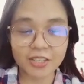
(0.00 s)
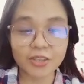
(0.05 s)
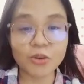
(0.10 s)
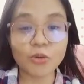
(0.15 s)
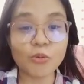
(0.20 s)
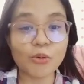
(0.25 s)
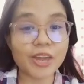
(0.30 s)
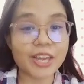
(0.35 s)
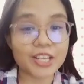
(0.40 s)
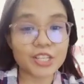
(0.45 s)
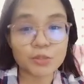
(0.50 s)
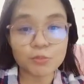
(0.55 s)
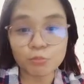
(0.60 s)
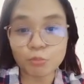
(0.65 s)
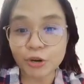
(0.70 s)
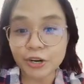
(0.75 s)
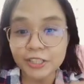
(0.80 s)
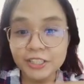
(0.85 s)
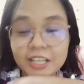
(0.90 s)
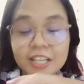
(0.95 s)
We
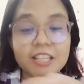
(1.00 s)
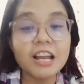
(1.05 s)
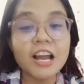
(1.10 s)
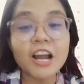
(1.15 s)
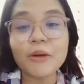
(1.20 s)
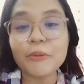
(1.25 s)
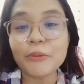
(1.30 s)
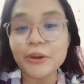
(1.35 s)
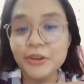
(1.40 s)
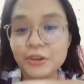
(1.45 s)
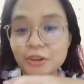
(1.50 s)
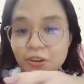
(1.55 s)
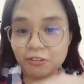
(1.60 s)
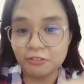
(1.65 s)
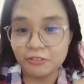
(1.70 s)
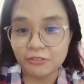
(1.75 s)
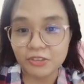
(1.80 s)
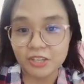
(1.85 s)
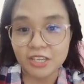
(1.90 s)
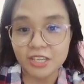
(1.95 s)
exported our
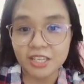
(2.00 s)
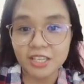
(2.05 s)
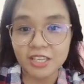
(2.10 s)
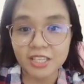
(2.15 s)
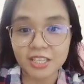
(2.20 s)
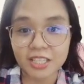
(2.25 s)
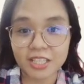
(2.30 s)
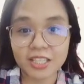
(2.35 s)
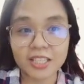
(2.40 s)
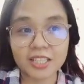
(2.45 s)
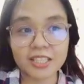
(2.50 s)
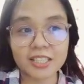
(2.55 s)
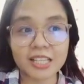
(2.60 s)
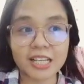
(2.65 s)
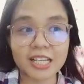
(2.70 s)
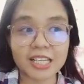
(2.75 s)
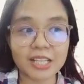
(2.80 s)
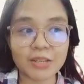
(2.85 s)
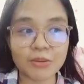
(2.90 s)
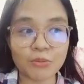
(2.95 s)
coffee
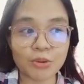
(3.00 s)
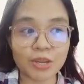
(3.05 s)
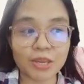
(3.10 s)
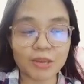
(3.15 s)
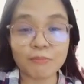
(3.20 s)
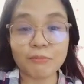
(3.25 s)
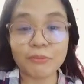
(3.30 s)
that we